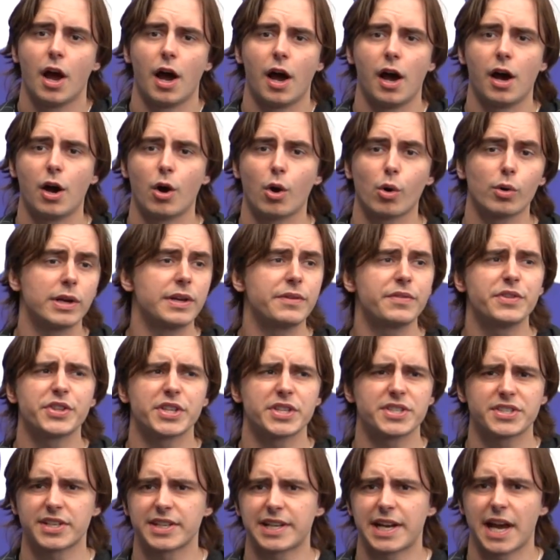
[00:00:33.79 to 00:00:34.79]
or even
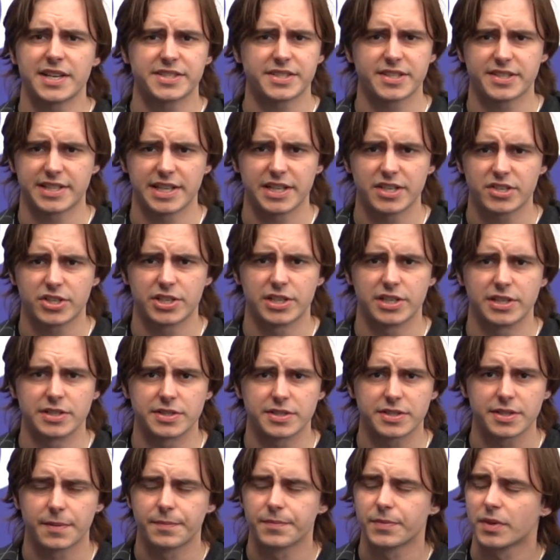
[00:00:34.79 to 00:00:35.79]
things like SSH
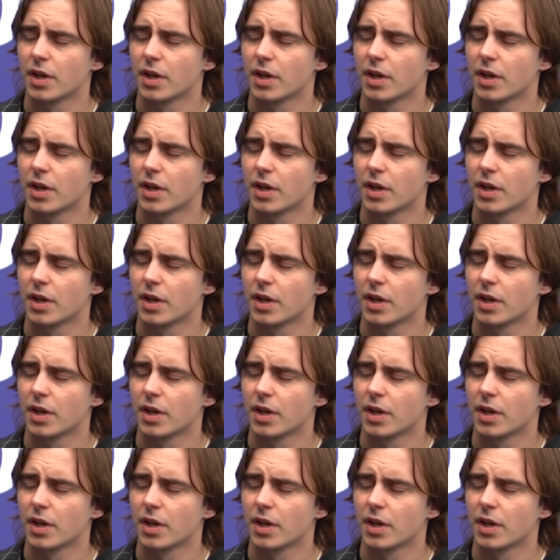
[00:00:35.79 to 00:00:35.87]
keys.